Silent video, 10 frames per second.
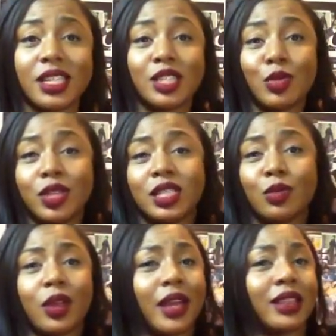And so this
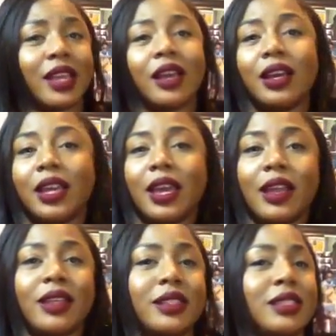one, I think,
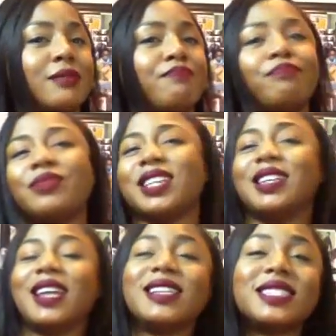again, is
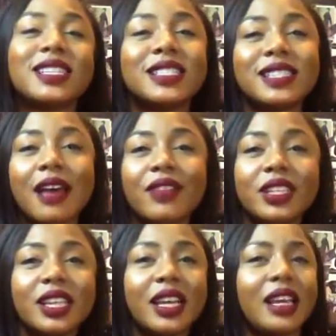less than
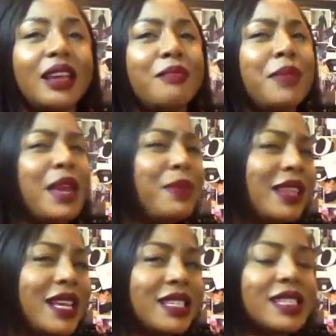70, maybe
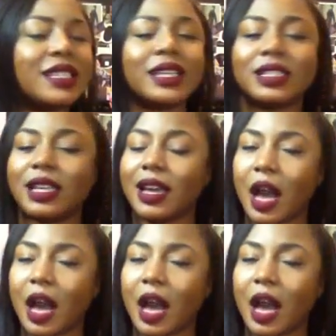less than 60.